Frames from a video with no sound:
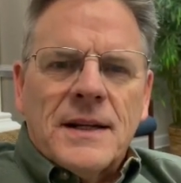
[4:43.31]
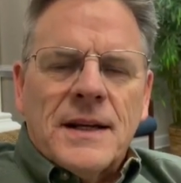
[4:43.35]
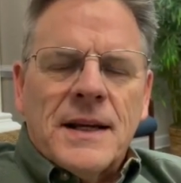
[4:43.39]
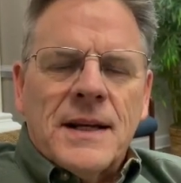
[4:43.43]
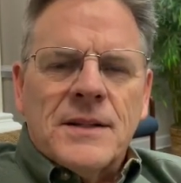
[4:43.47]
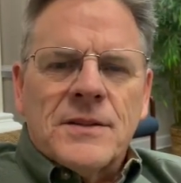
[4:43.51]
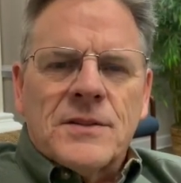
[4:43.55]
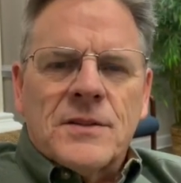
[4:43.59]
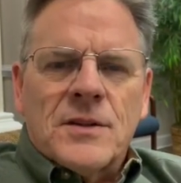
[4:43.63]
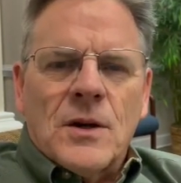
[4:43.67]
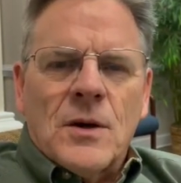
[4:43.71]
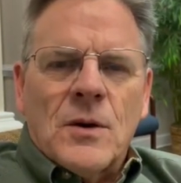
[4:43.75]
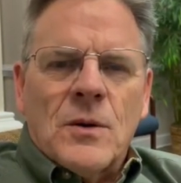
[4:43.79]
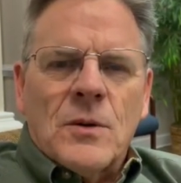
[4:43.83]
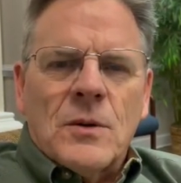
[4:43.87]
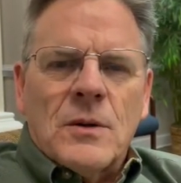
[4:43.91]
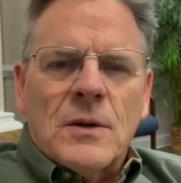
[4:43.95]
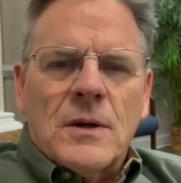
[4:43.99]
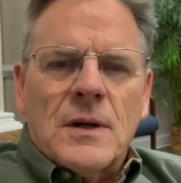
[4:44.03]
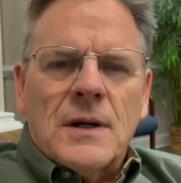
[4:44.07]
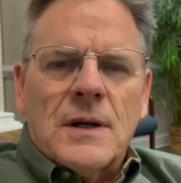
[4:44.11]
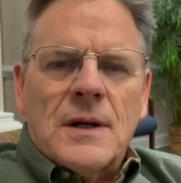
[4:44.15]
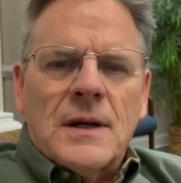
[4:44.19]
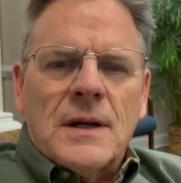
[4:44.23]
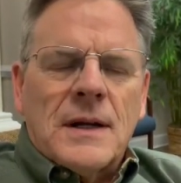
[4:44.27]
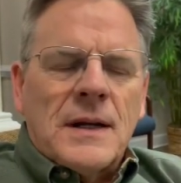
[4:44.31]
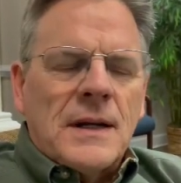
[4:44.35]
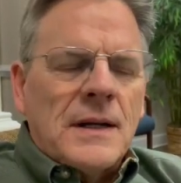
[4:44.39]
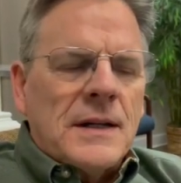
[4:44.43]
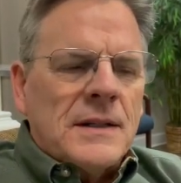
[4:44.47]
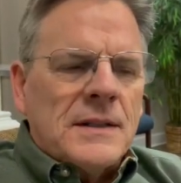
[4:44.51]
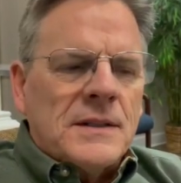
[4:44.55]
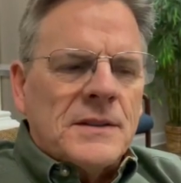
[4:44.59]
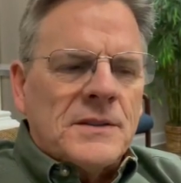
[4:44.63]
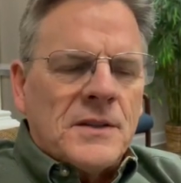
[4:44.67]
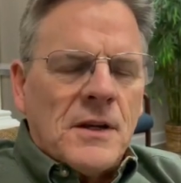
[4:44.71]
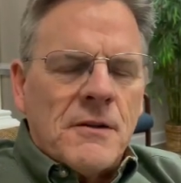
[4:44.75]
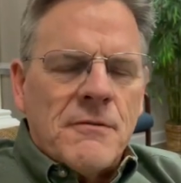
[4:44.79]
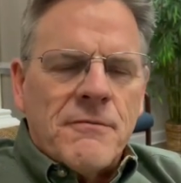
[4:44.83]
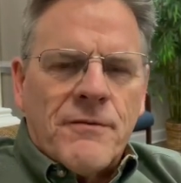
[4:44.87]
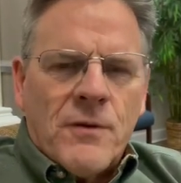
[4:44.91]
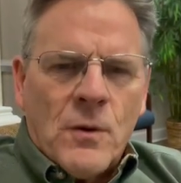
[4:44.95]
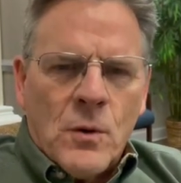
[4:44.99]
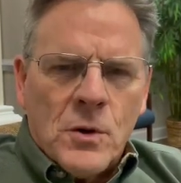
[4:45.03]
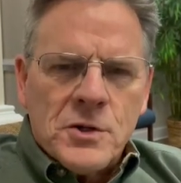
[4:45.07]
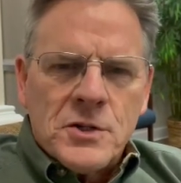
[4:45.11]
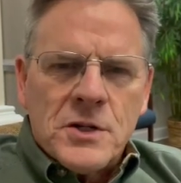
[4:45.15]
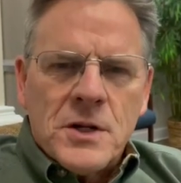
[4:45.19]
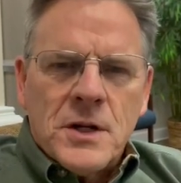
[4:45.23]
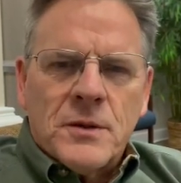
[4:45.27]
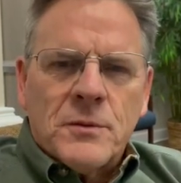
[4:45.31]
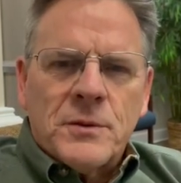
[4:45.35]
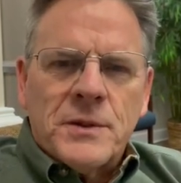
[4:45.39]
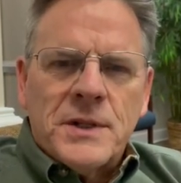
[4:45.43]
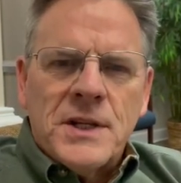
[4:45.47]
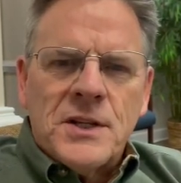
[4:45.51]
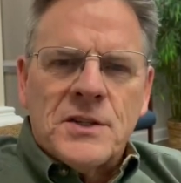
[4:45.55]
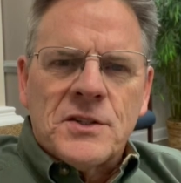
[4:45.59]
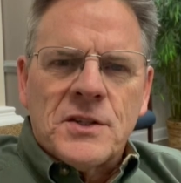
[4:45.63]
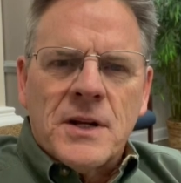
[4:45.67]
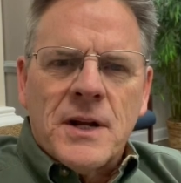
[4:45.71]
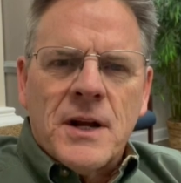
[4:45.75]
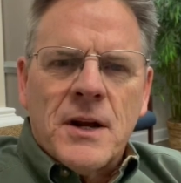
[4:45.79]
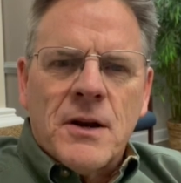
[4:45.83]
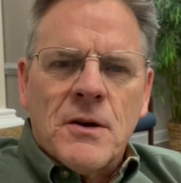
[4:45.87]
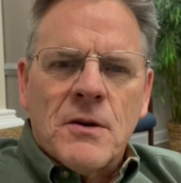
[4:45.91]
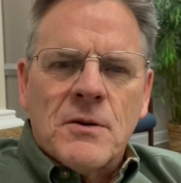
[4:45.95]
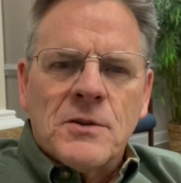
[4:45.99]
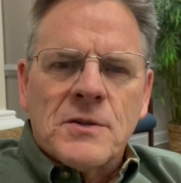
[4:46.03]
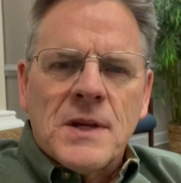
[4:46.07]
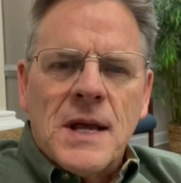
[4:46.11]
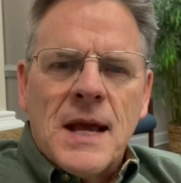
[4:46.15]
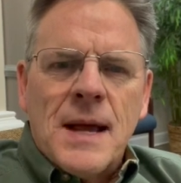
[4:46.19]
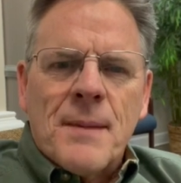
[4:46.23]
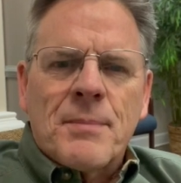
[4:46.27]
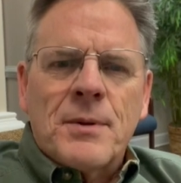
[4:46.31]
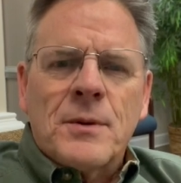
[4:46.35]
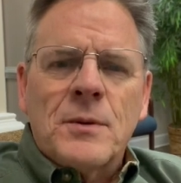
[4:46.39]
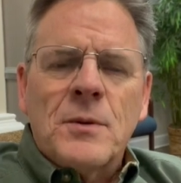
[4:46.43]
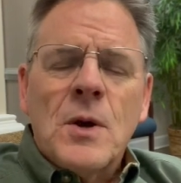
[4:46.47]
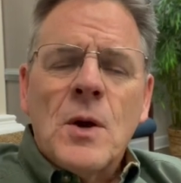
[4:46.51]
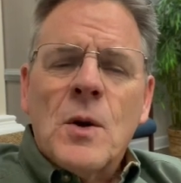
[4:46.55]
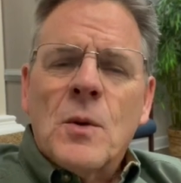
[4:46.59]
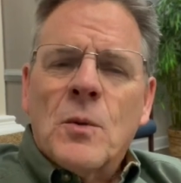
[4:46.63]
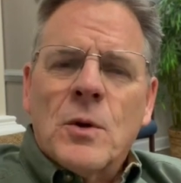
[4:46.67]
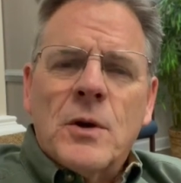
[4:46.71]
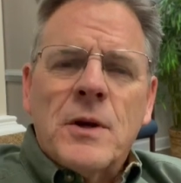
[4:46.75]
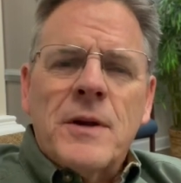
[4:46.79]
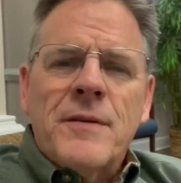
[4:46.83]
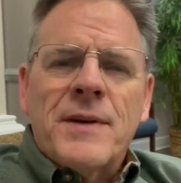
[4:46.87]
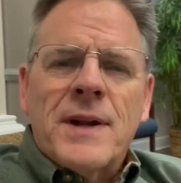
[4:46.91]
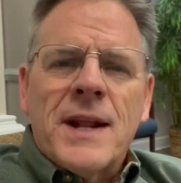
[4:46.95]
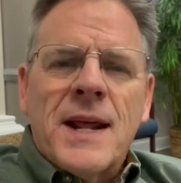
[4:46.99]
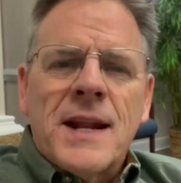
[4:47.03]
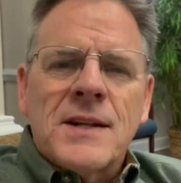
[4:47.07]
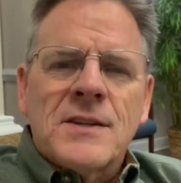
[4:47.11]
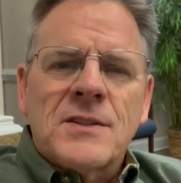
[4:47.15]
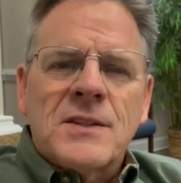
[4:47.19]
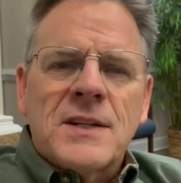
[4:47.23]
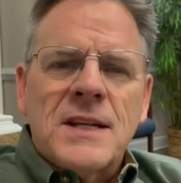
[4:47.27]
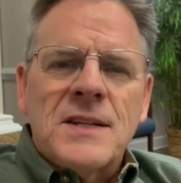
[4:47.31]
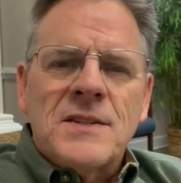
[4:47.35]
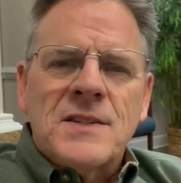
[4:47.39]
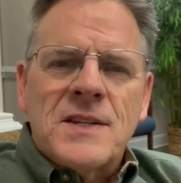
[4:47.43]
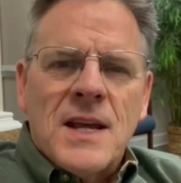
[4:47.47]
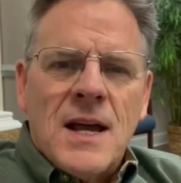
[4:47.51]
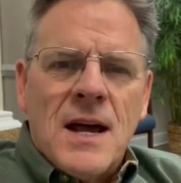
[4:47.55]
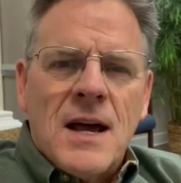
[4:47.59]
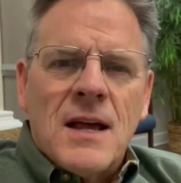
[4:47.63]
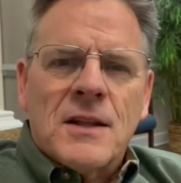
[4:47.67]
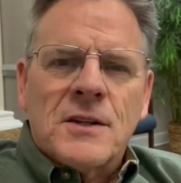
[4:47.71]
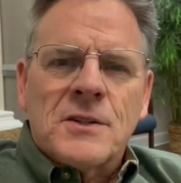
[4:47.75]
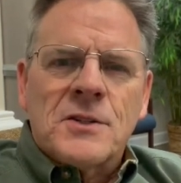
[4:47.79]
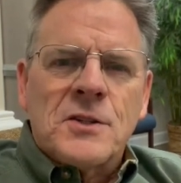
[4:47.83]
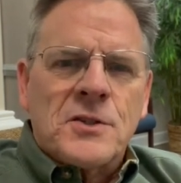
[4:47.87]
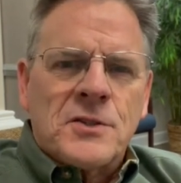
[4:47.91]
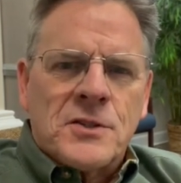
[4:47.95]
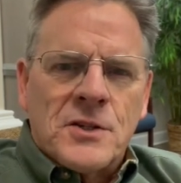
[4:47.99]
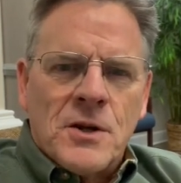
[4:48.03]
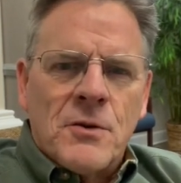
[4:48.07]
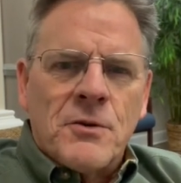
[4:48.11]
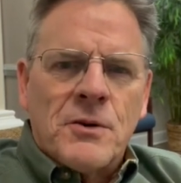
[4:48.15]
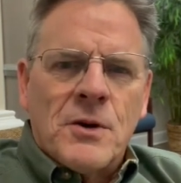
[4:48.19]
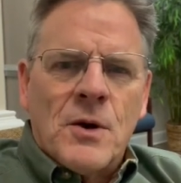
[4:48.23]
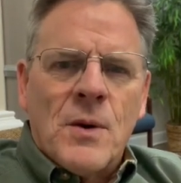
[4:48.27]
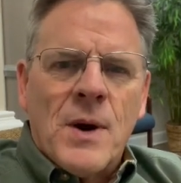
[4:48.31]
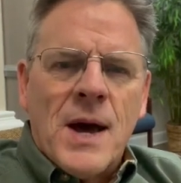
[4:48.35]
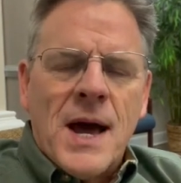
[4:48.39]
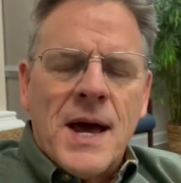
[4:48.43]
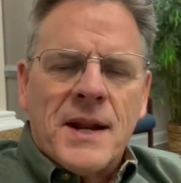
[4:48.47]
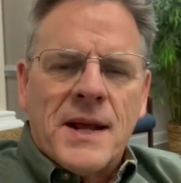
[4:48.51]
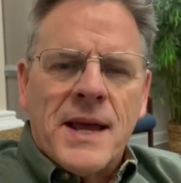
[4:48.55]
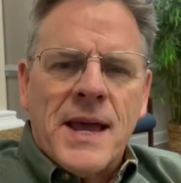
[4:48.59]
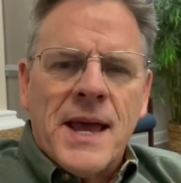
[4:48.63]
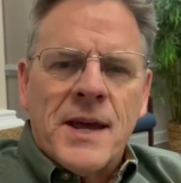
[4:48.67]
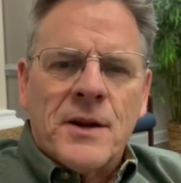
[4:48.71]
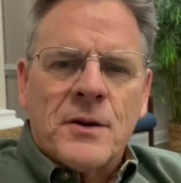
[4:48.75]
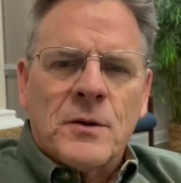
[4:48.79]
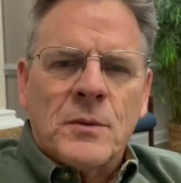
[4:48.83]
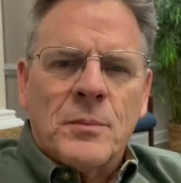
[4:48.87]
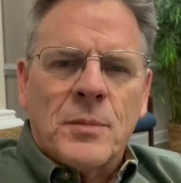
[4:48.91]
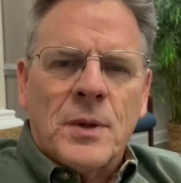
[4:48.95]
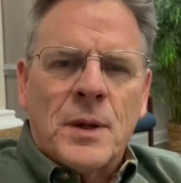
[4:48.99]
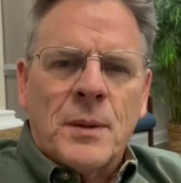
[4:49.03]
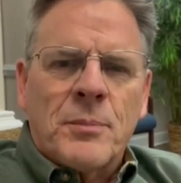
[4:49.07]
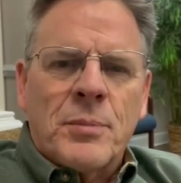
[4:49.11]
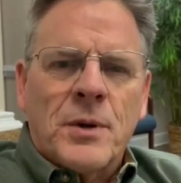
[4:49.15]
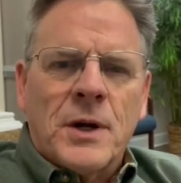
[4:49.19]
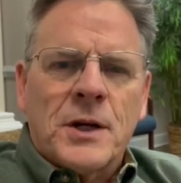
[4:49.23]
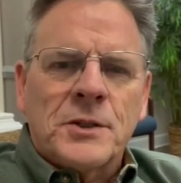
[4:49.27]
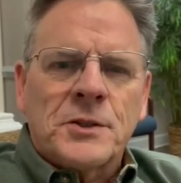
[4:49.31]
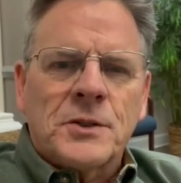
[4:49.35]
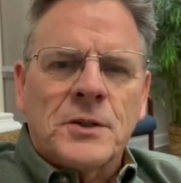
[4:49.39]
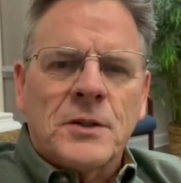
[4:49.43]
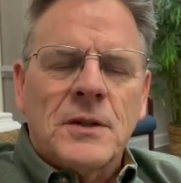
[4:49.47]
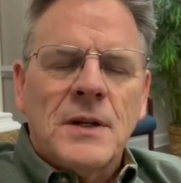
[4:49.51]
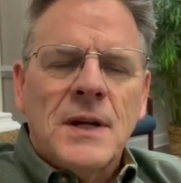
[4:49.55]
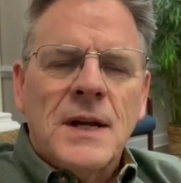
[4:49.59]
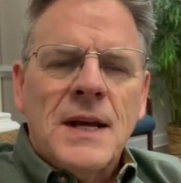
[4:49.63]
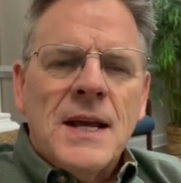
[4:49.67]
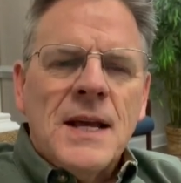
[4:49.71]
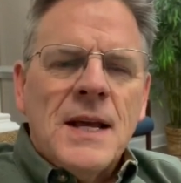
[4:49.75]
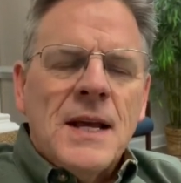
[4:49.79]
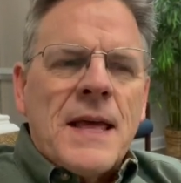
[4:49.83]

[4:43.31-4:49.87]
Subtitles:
And so it's unfortunate when these scenarios happen where even anesthesiologists don't know how to handle blood pressure.